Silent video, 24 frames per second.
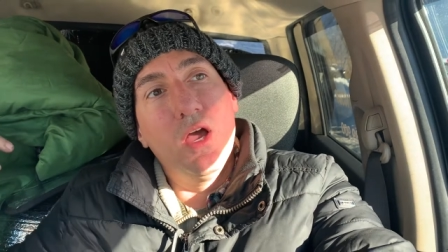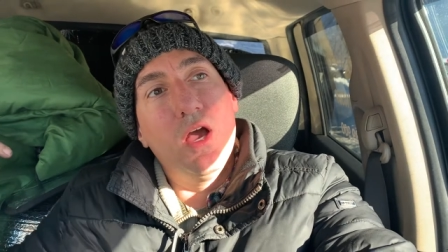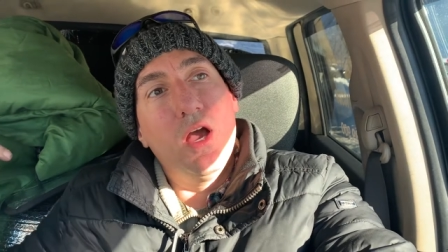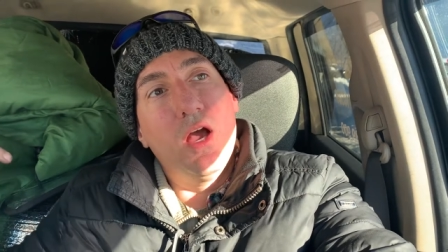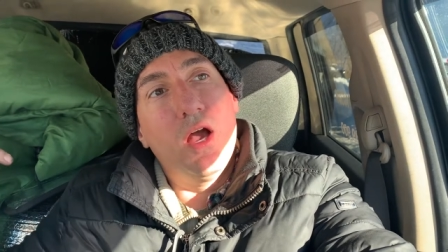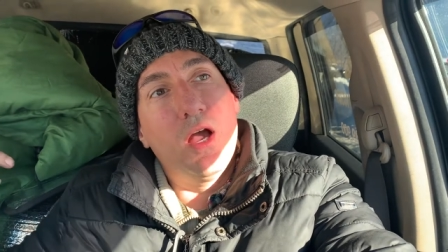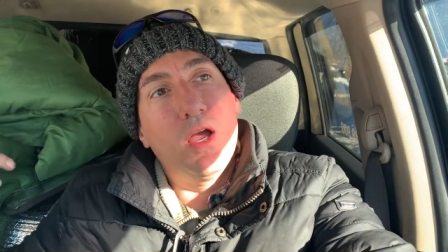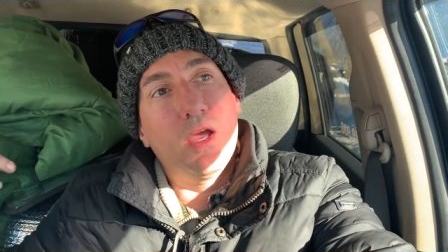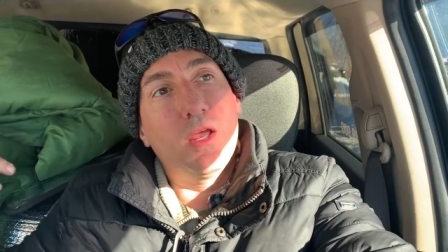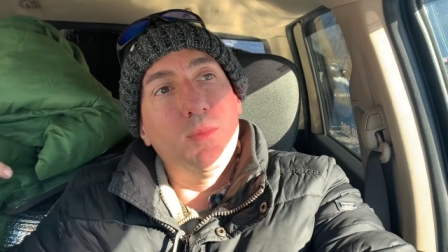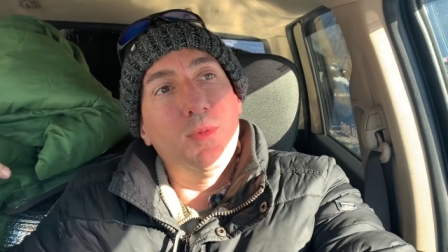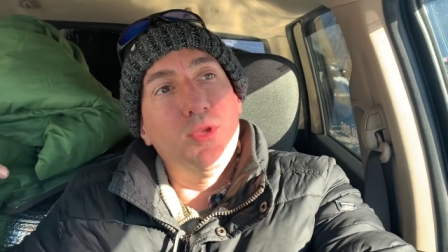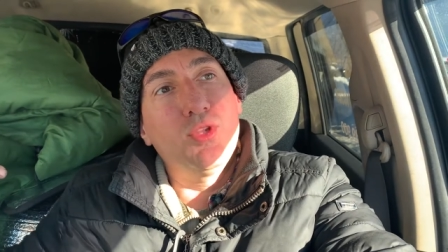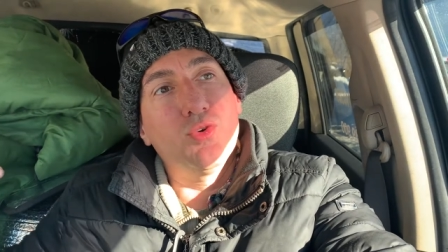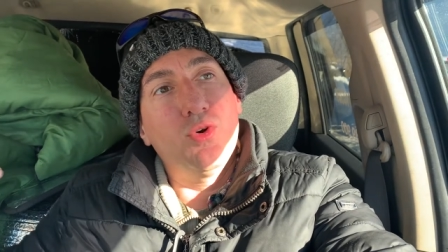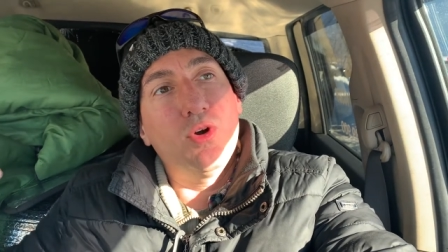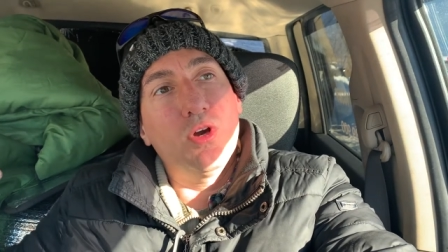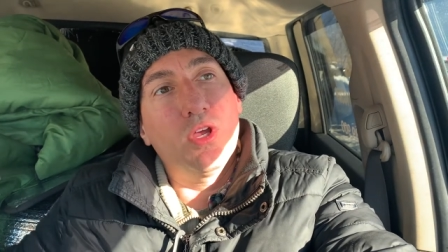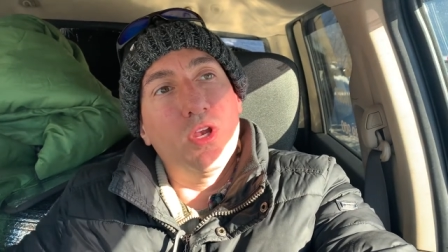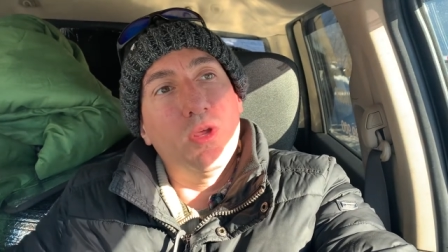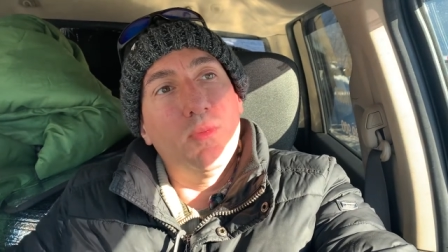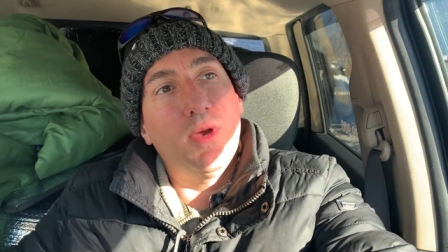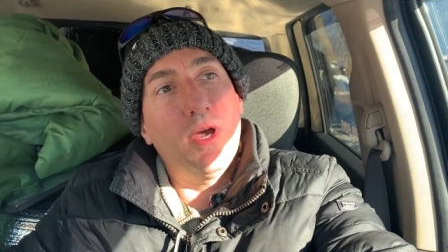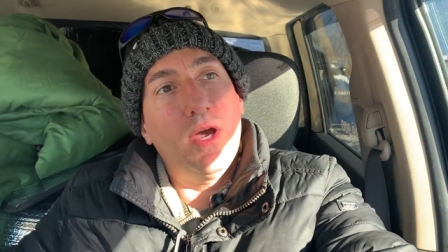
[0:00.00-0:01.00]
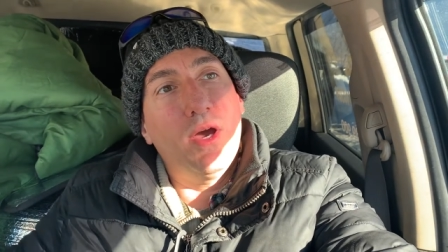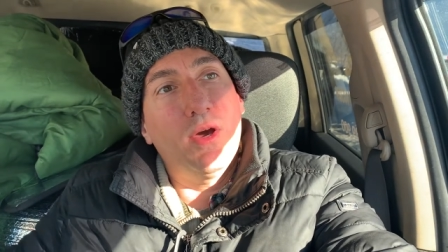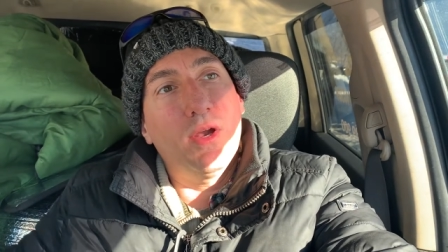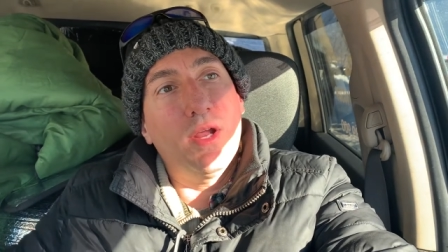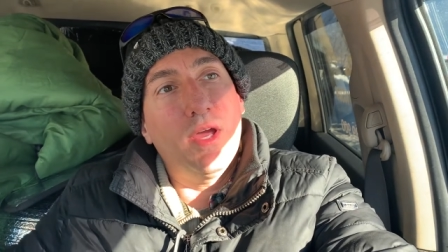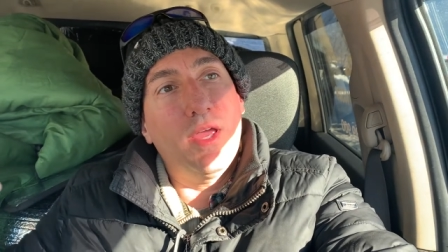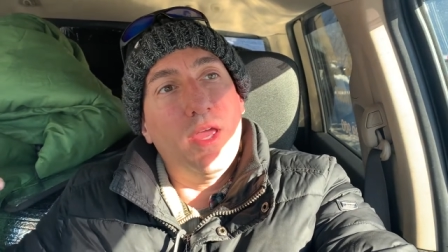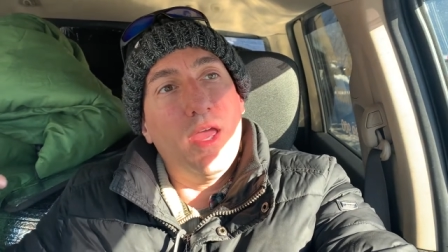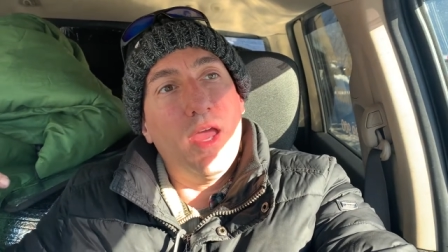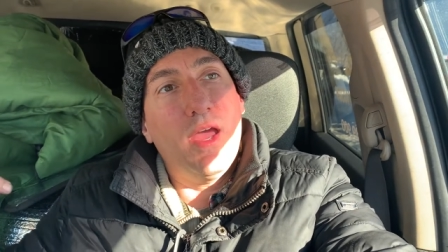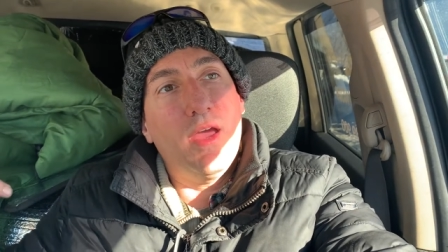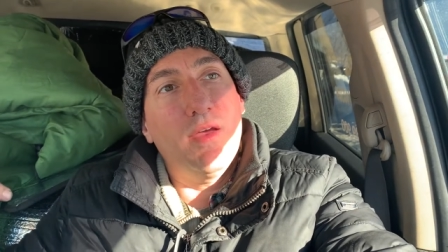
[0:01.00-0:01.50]
I'm going to be talking about,
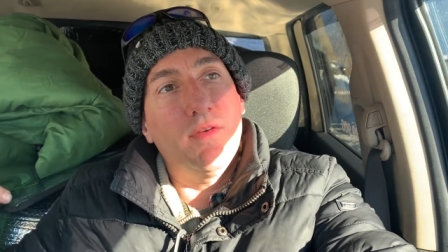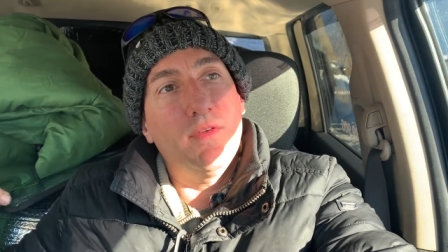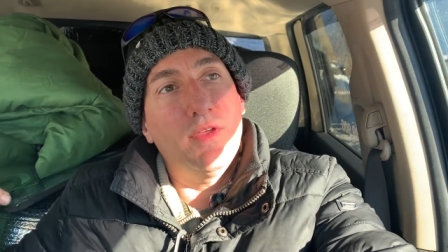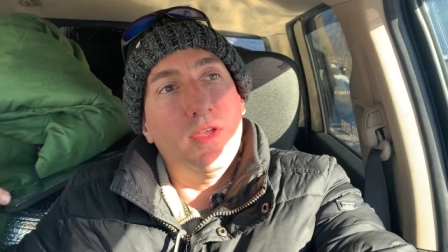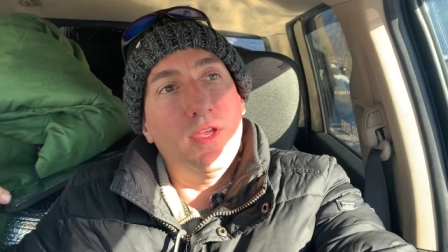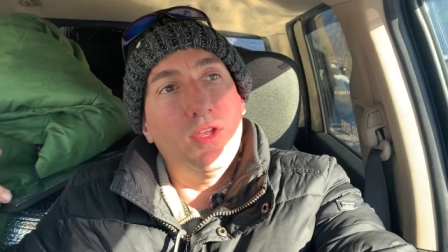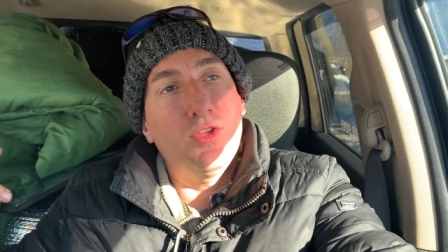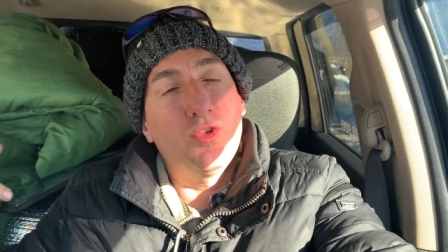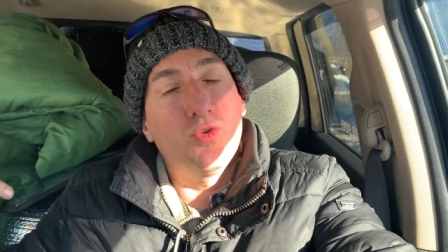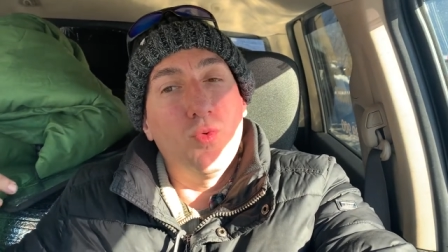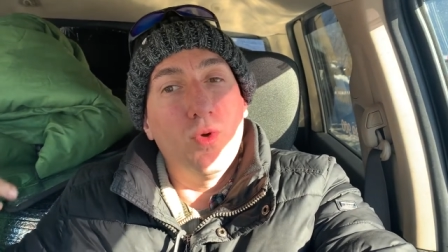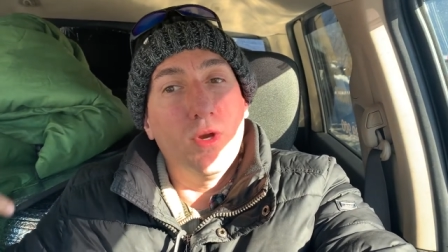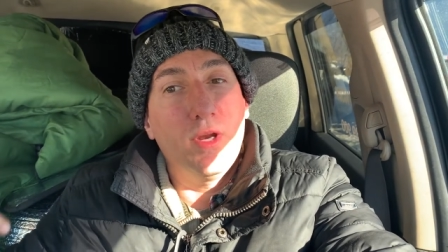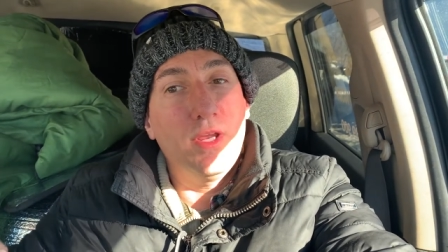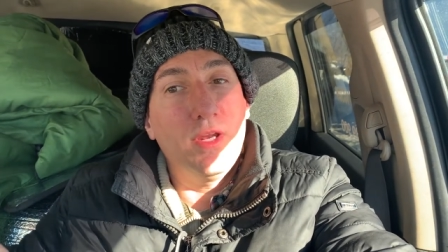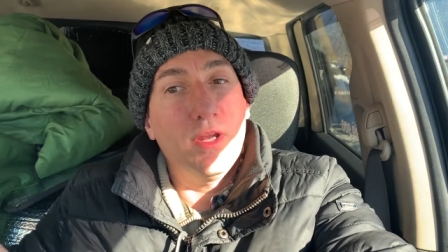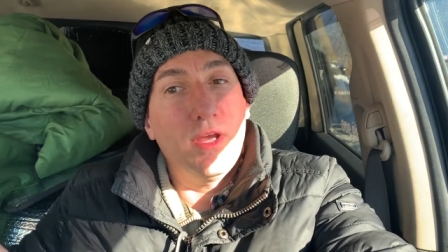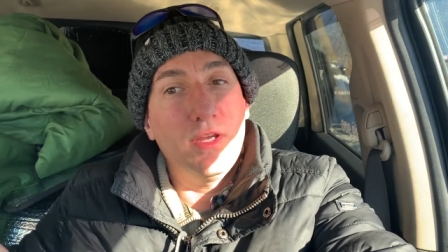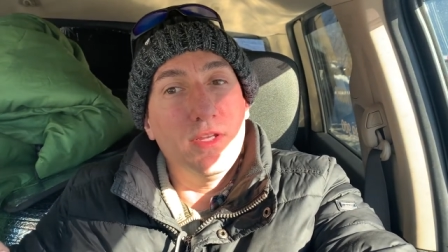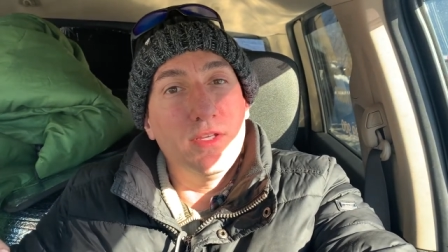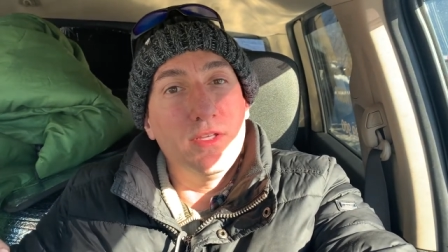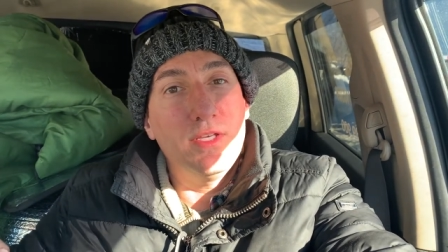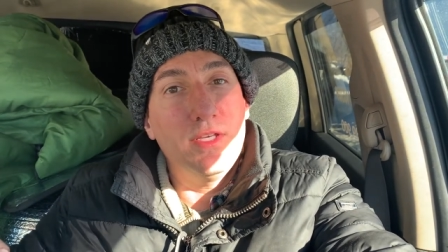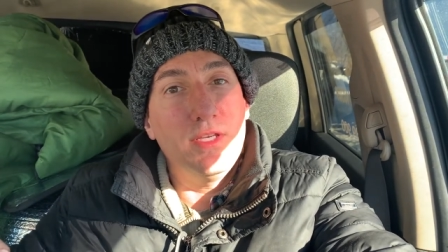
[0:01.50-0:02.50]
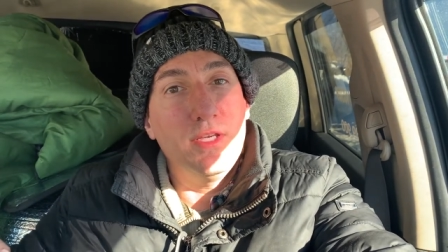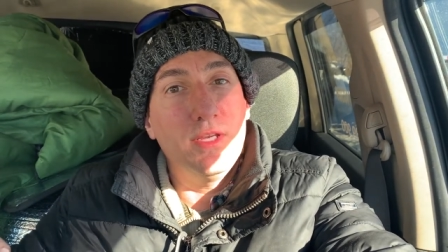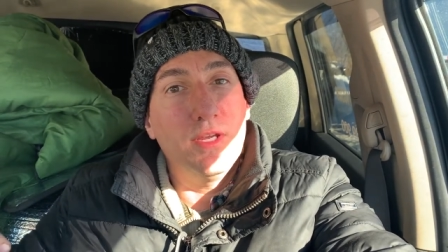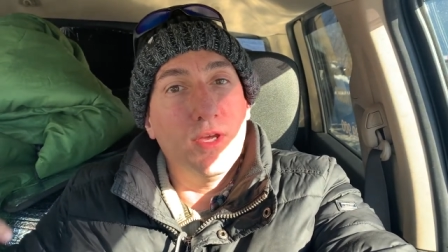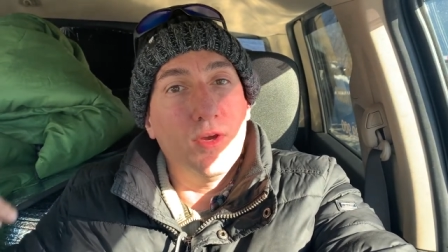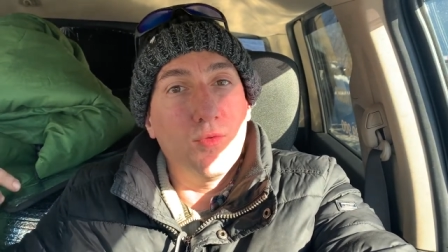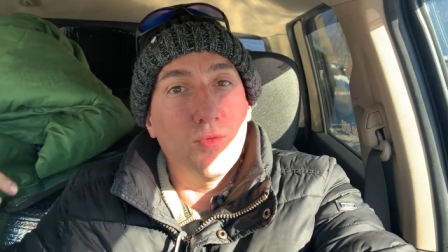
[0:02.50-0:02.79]
I have a 2019